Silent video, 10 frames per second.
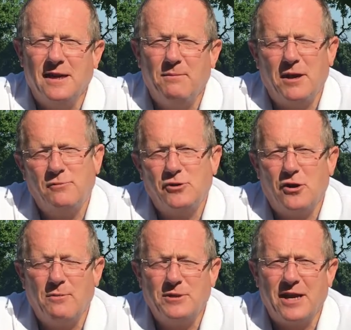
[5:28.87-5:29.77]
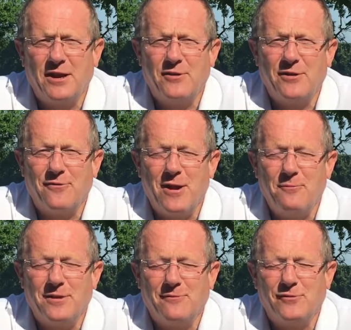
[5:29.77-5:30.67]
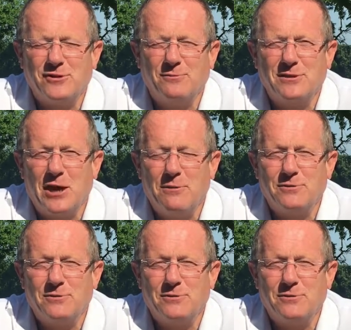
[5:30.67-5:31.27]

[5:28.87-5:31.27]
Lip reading: but I'm sure I'll be tinkering around with it for some time.